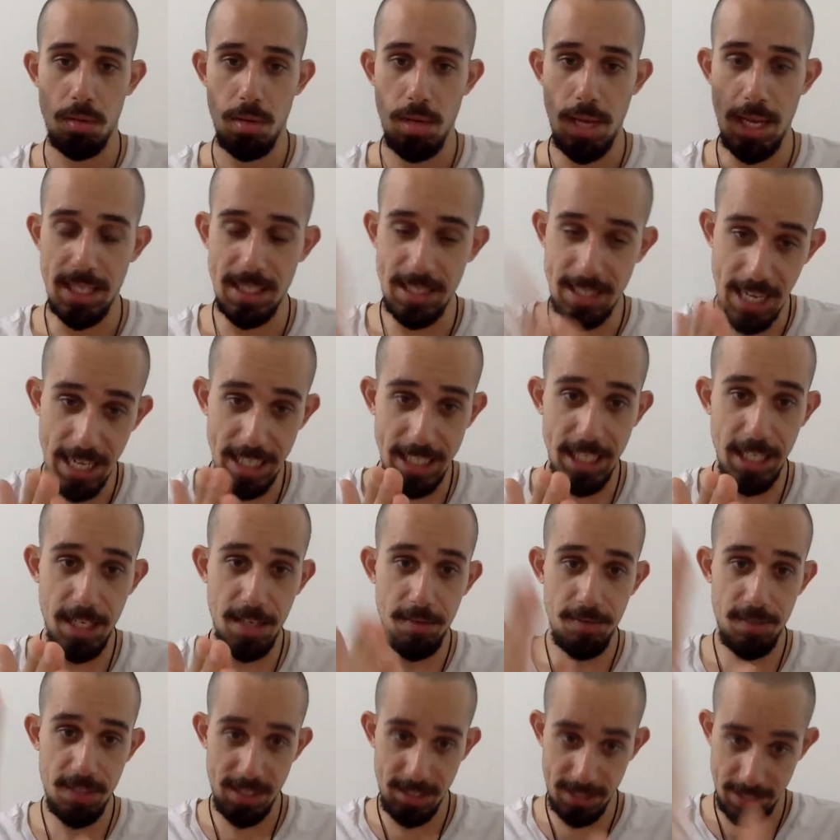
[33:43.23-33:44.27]

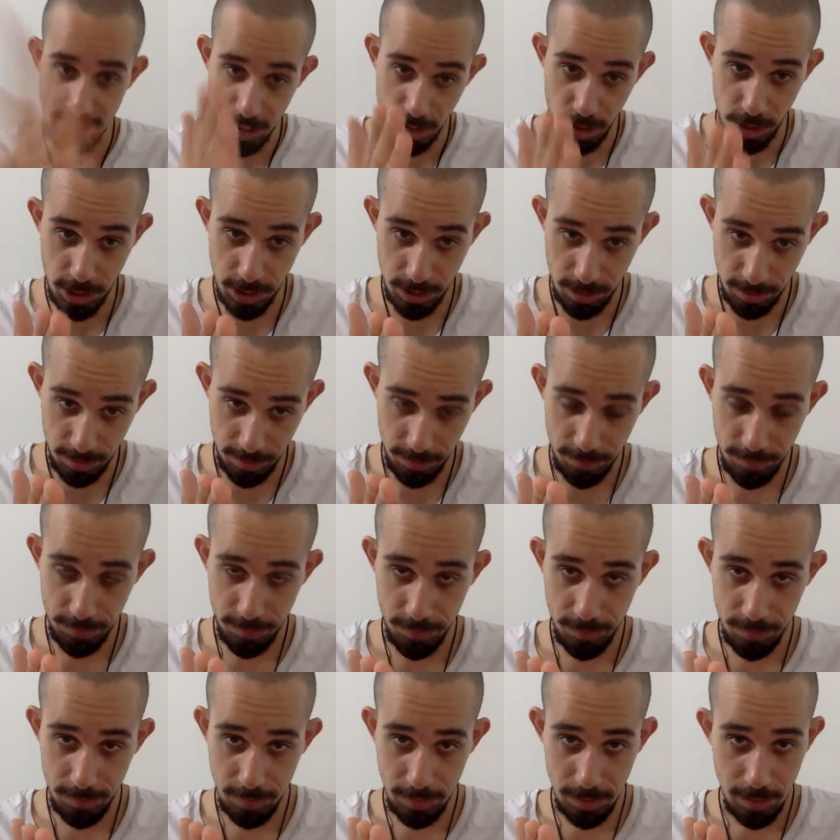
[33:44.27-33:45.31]
executive decision
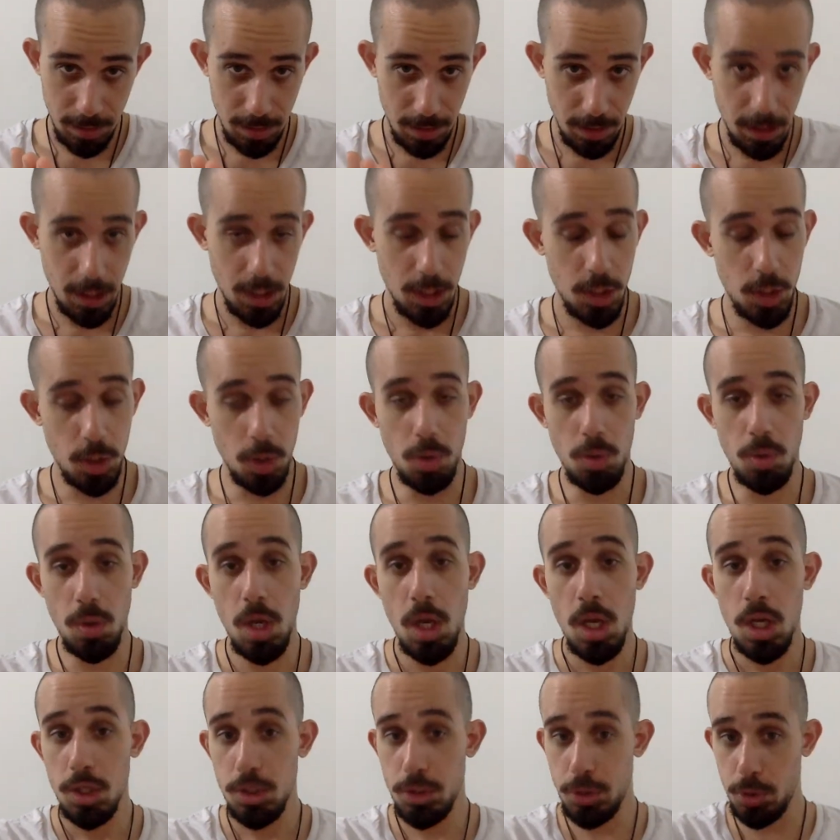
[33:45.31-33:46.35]
to
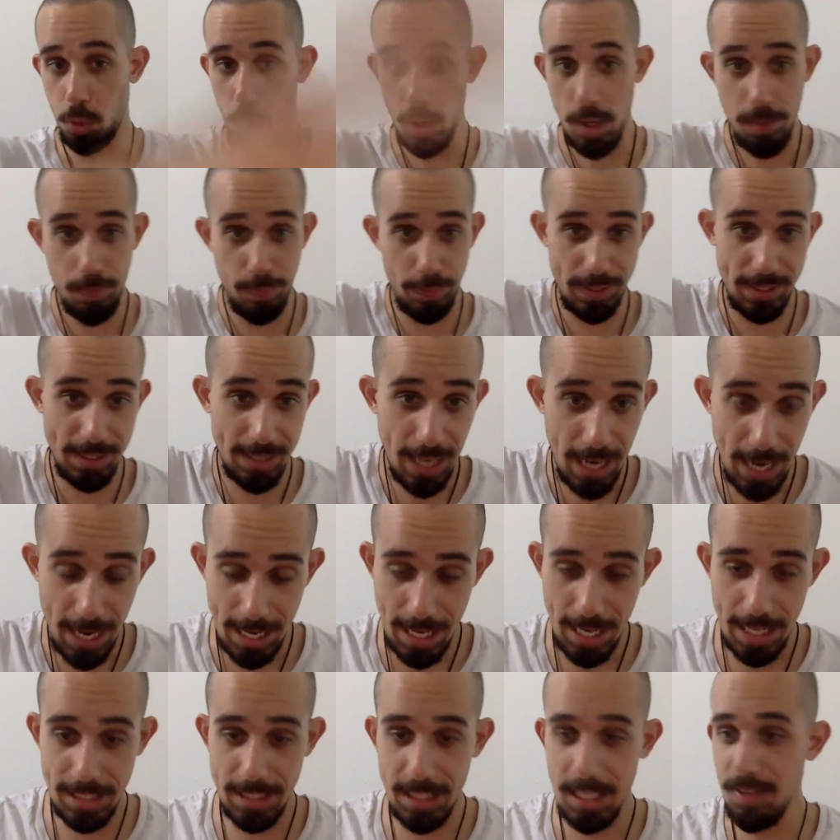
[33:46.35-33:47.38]
sweep aside
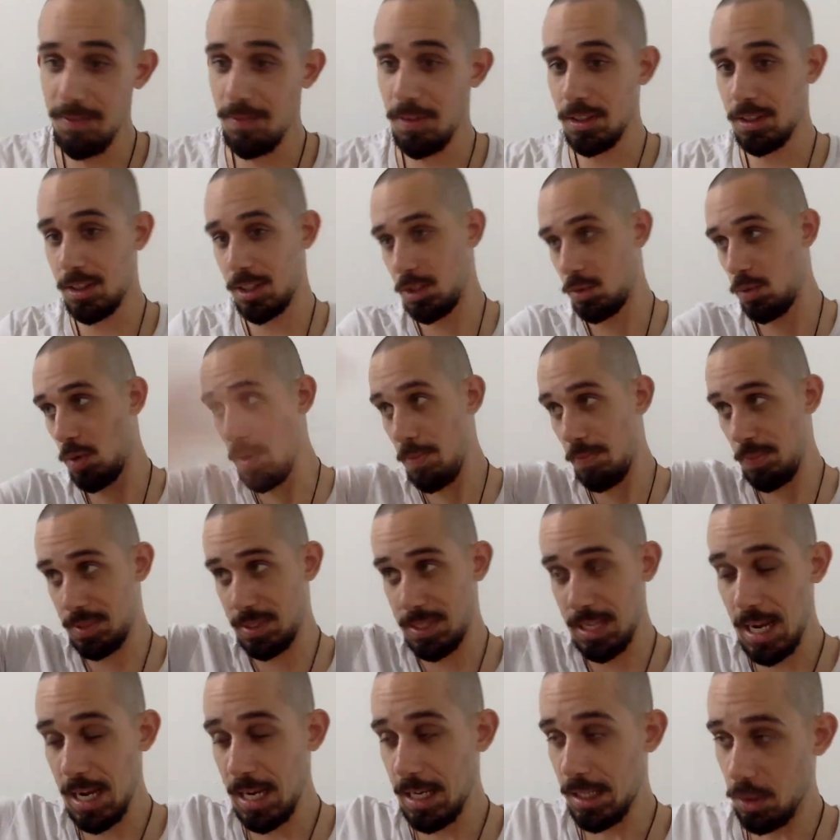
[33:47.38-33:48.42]
Antifa, to sweep
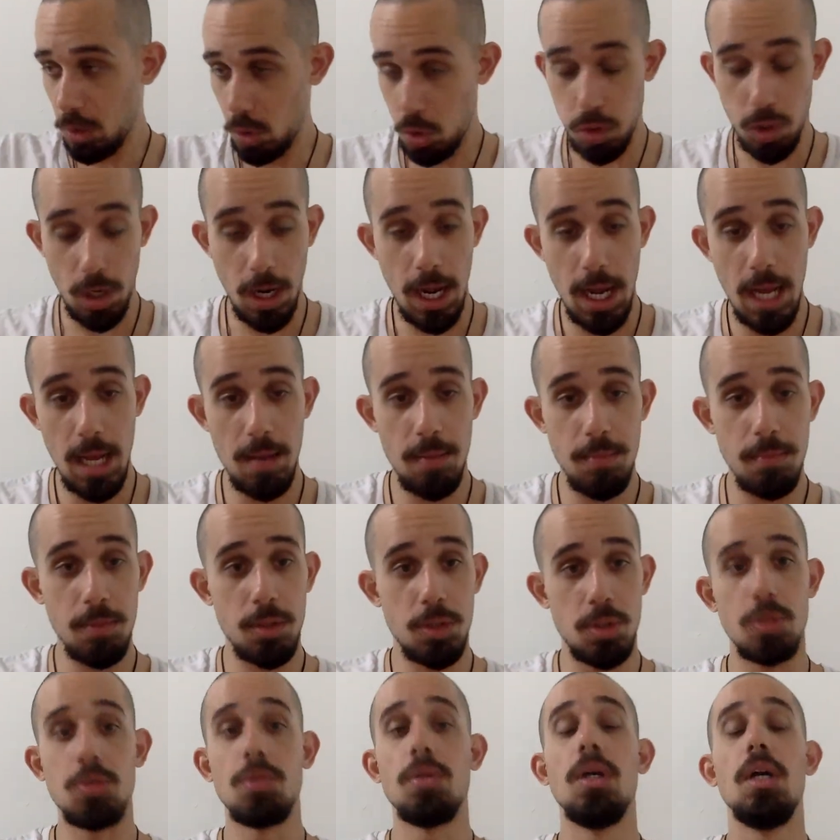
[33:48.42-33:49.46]
aside crime,
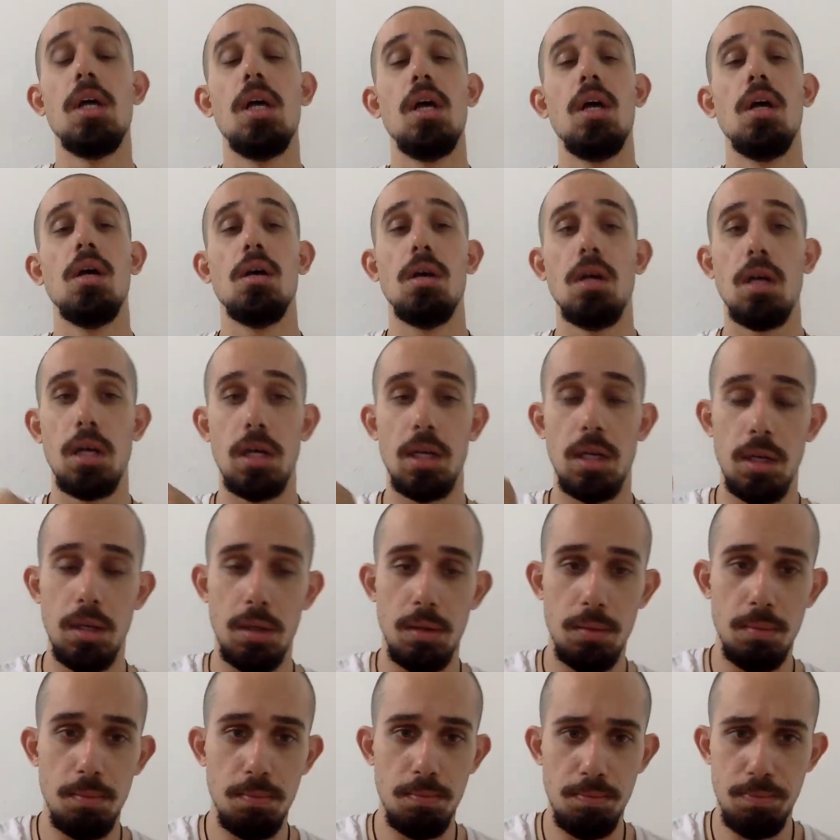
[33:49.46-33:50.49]
to
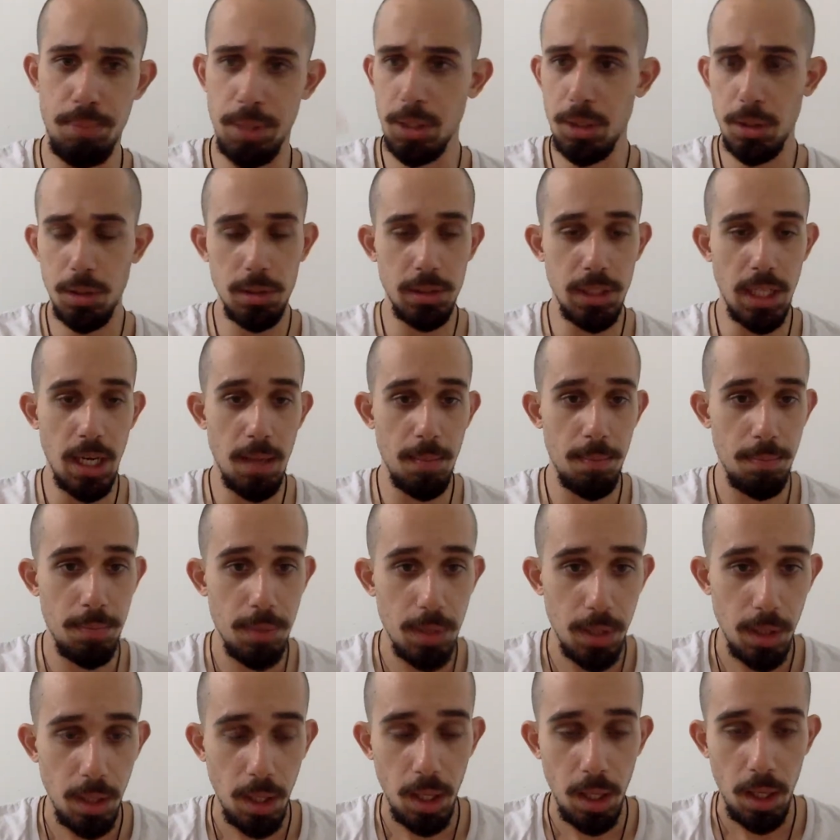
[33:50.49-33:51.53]
build up
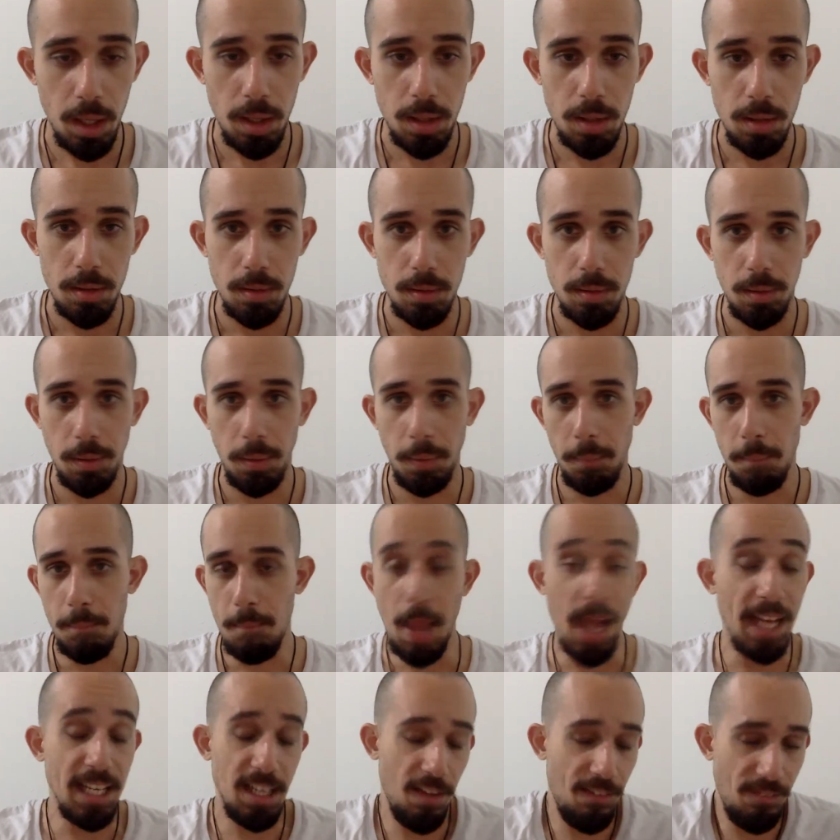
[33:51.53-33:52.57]

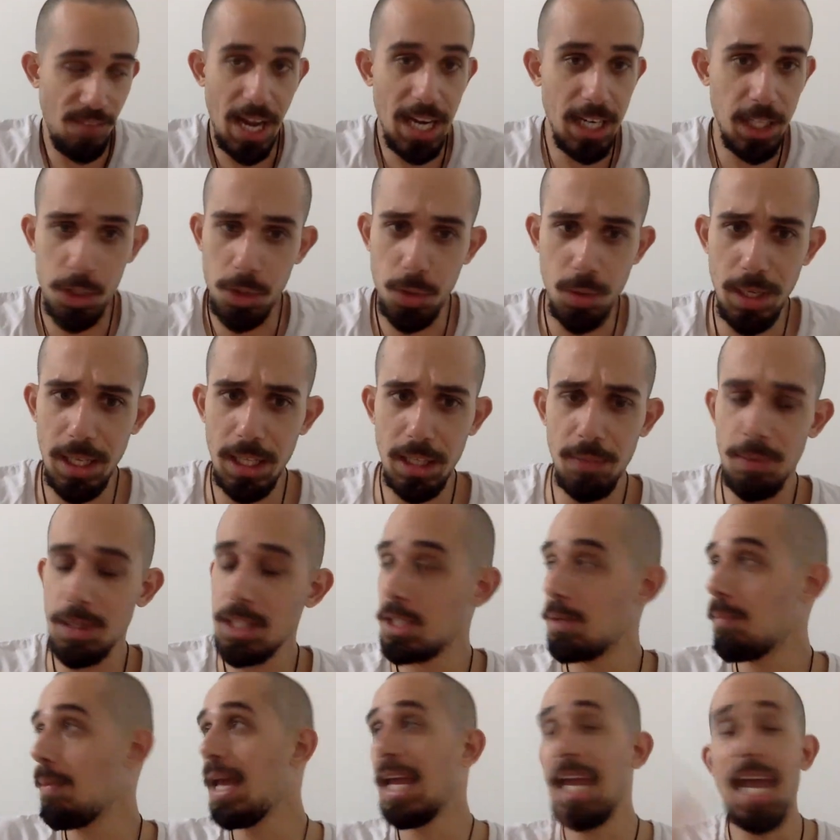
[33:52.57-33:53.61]
manufacturing in the
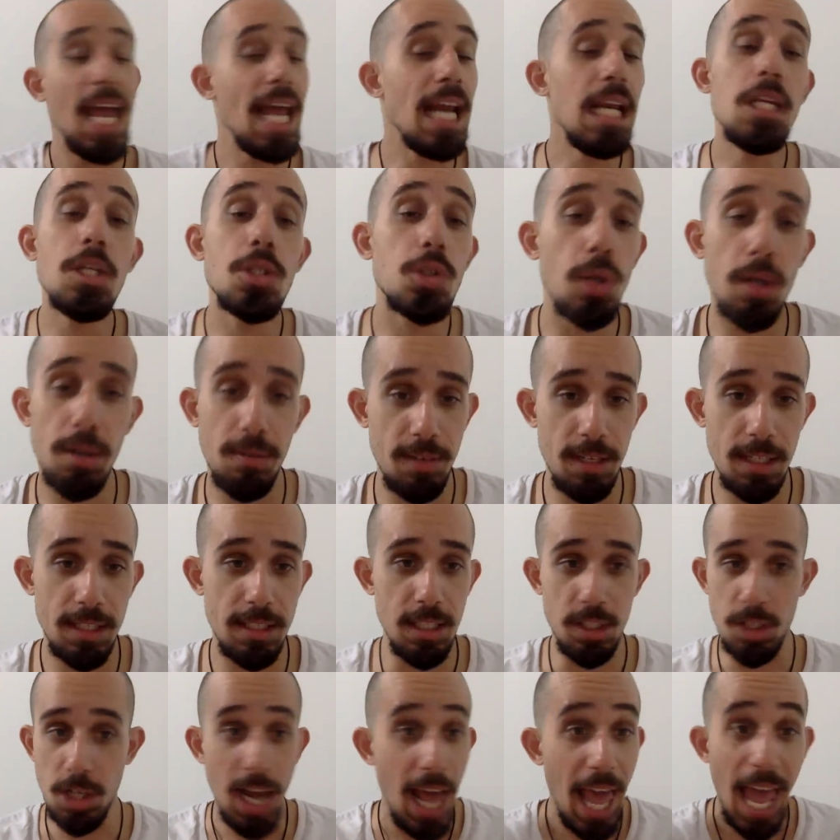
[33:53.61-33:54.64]
region, make any sort of
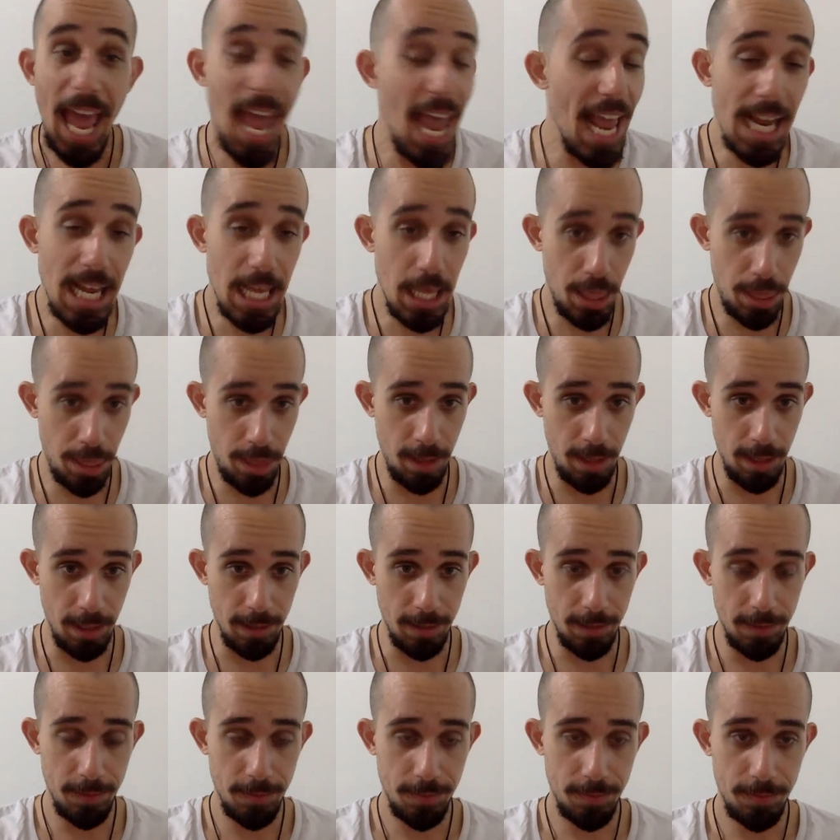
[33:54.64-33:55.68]
decision, anything.
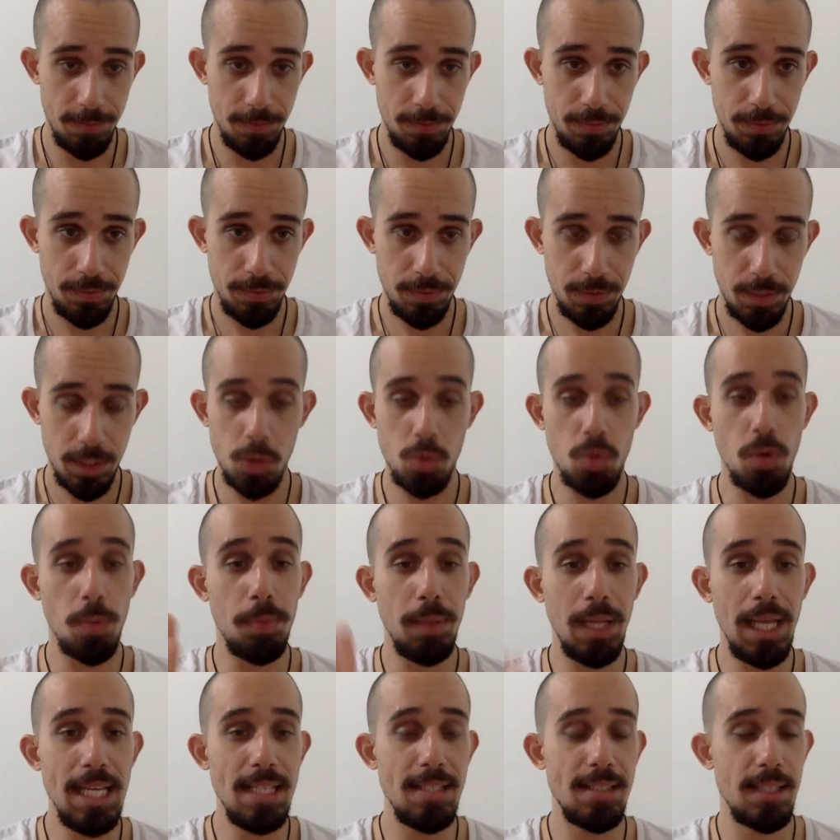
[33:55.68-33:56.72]
Just
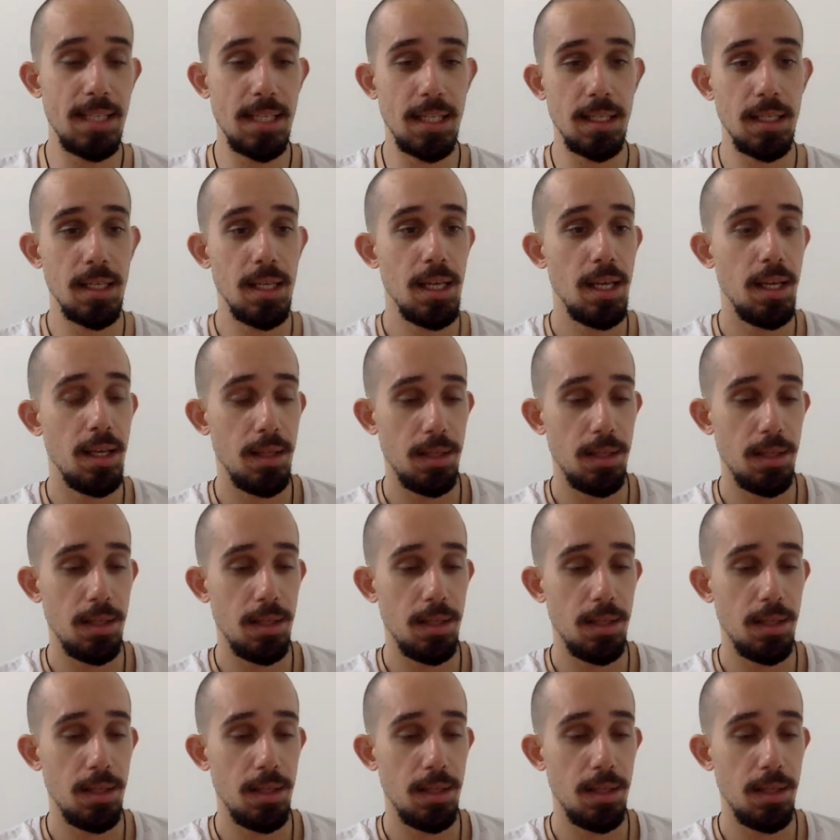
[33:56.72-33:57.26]
replacing